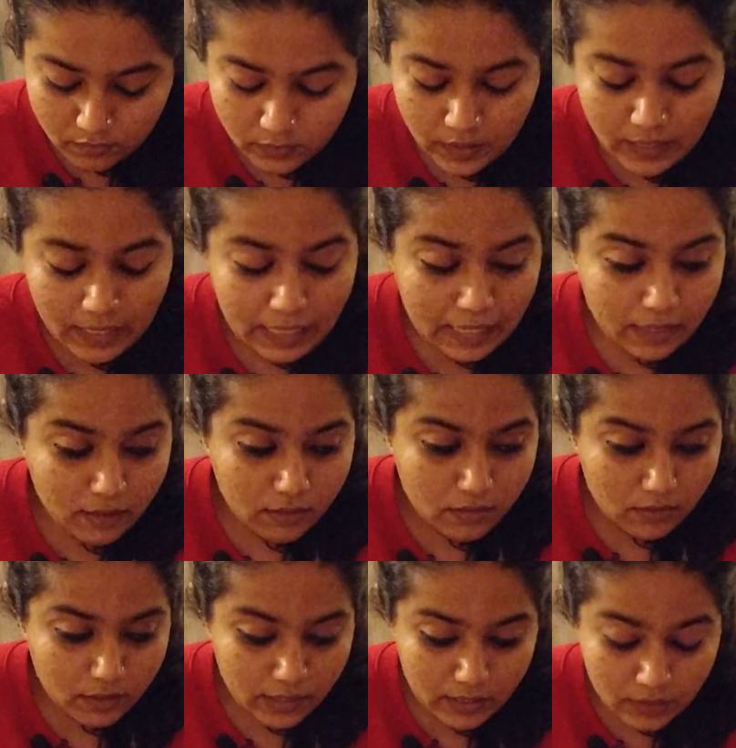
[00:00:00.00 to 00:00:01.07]
he'll
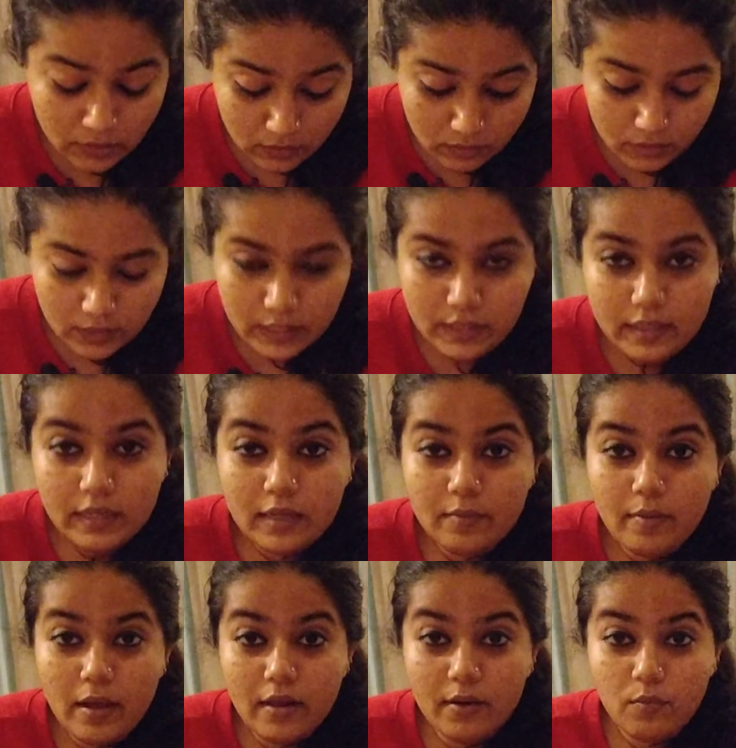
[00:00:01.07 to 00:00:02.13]
internally think
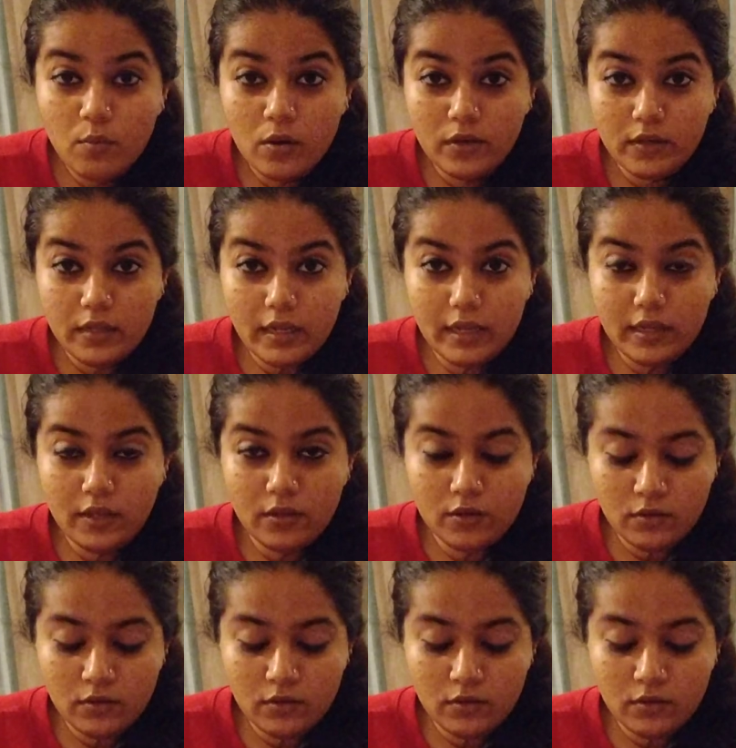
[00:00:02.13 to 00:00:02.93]
about it and want to like